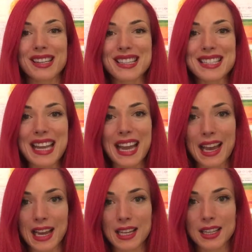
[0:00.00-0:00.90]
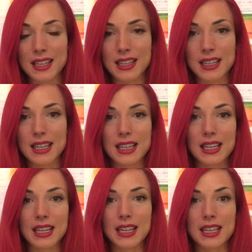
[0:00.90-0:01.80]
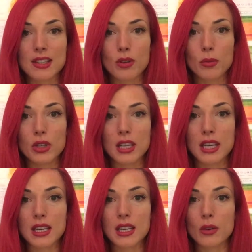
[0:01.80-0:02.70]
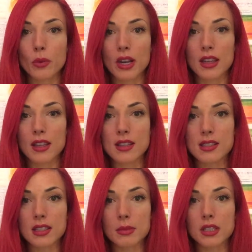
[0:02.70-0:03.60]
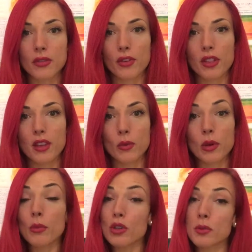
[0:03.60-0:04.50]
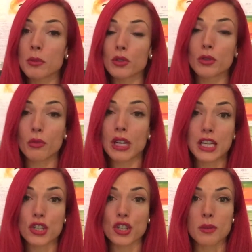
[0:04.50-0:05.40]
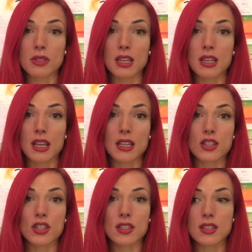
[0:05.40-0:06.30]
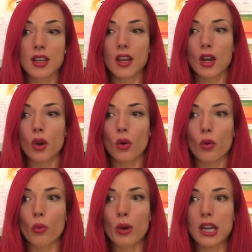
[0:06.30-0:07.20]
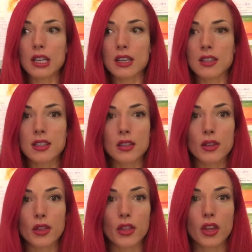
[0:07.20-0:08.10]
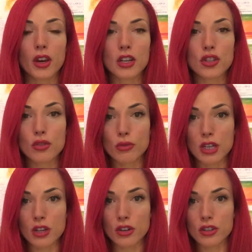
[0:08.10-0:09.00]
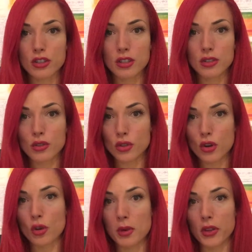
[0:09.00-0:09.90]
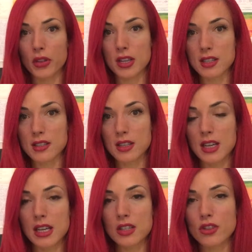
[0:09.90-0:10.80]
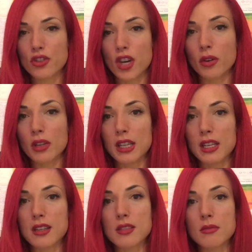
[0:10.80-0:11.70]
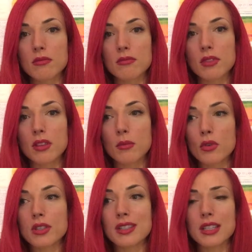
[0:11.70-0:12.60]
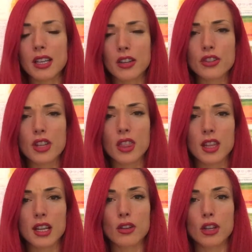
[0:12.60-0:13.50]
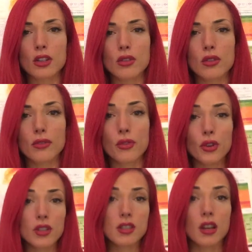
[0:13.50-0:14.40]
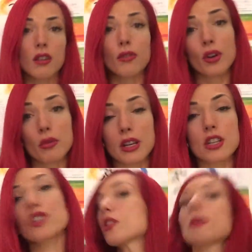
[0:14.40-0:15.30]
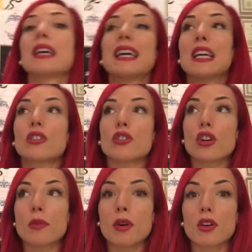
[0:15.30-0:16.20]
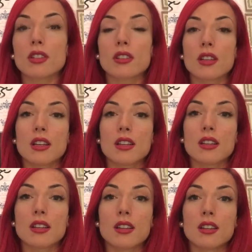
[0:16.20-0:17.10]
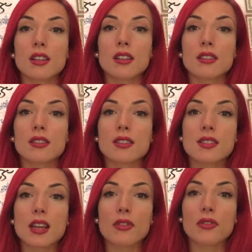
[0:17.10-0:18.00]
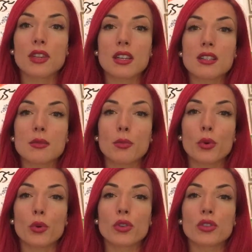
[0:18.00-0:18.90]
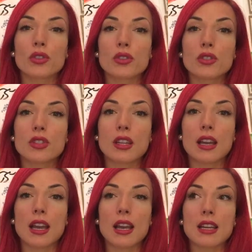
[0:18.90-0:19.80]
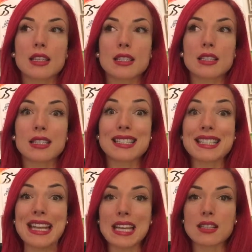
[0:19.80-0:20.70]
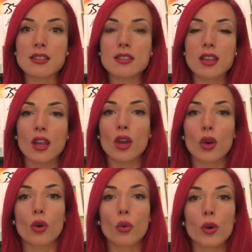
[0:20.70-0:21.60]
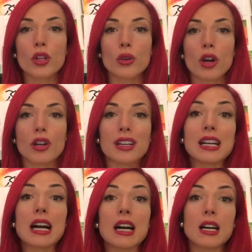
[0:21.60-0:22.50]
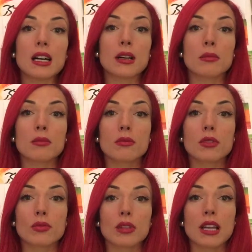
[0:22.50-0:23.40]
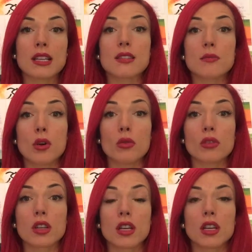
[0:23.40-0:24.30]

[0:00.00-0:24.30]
an attack. It's communicating in a way that is a little bit different than what most people do in relationships, and that is just wait until they are triggered to talk about things. So generally it is the most intelligent thing you can do for yourself, for your relationship, to talk about stuff that is important and intense when you are in a calm, relaxed mode.